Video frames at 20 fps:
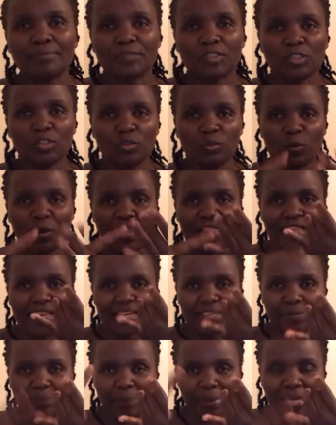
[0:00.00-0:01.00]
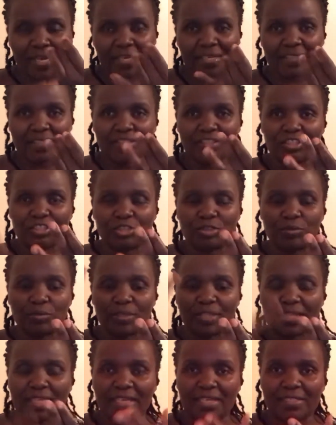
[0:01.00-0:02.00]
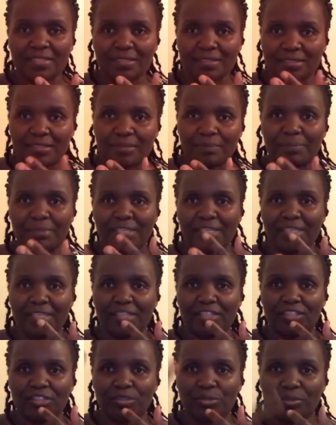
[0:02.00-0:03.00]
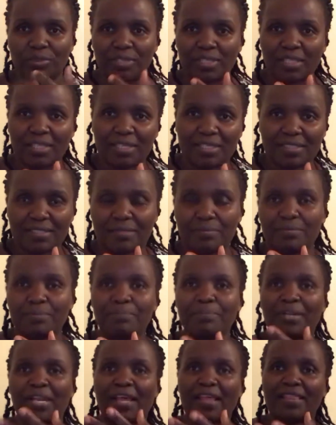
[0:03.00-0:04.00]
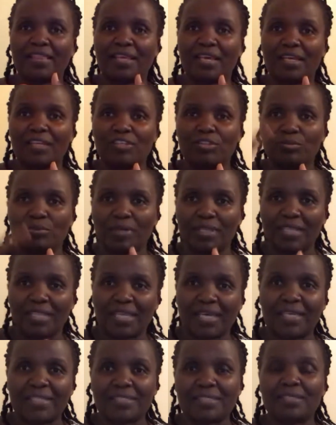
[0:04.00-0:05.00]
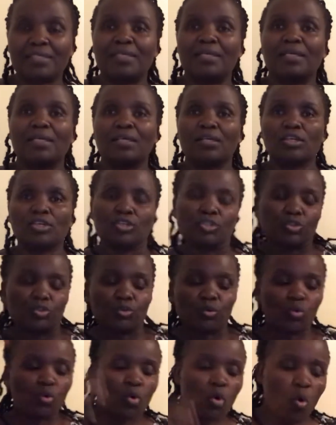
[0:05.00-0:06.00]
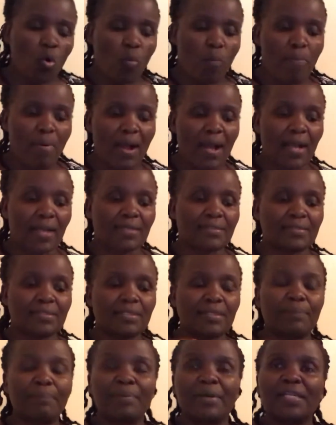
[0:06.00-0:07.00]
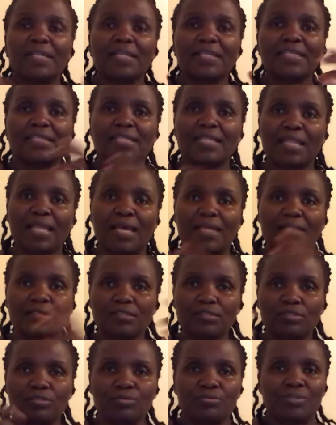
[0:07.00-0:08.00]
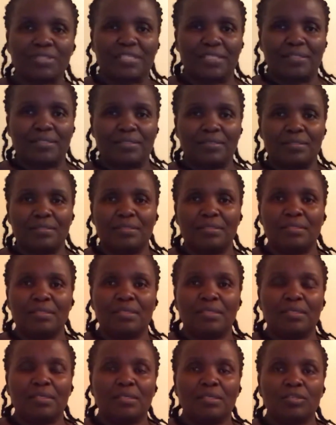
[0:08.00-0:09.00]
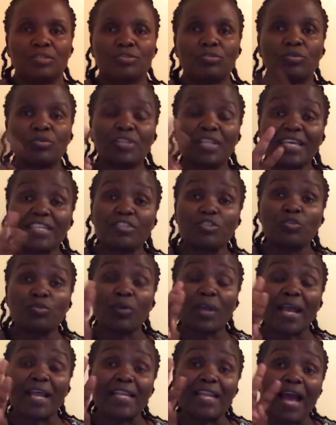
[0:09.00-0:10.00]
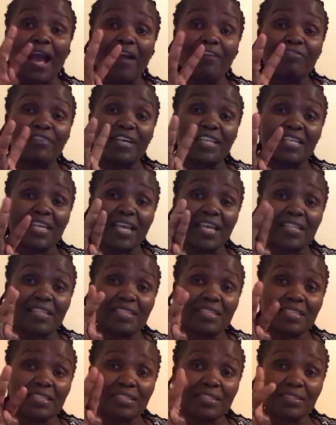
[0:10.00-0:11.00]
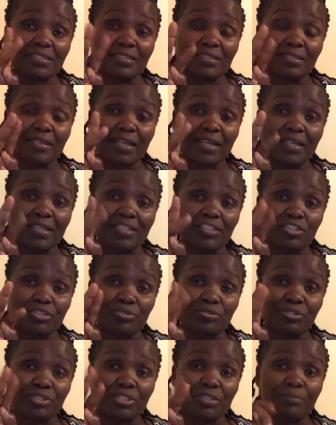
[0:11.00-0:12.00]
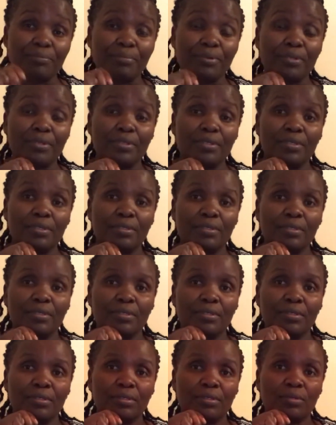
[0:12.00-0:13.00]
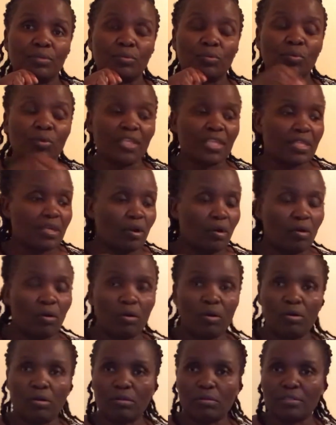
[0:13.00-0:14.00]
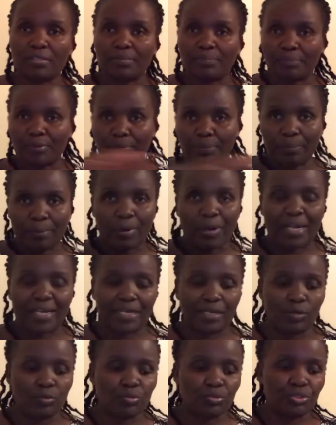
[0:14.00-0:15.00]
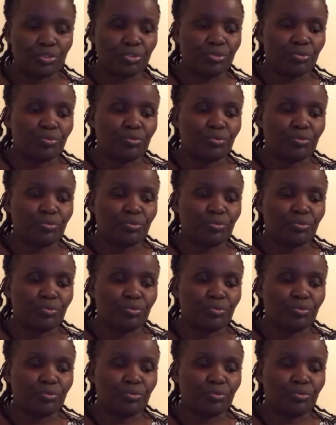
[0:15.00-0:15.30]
You are that parent, you are that sibling, you are that brother, you are that. You go back, separate that to this, so that you can have an healthy relationship with all the people around you.